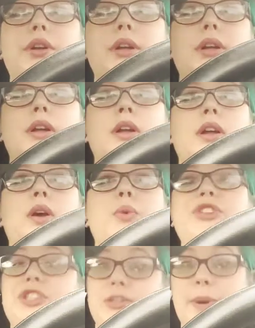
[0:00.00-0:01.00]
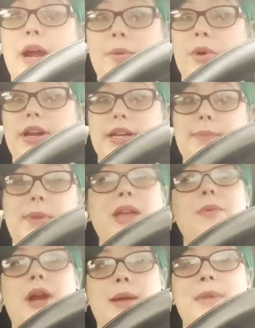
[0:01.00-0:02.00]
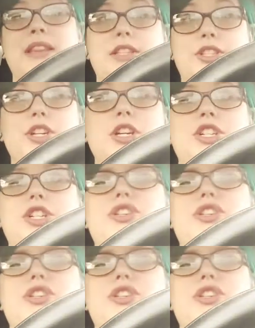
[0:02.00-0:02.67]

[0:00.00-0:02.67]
which is where I wanted to be when I met the surgeon. So I was so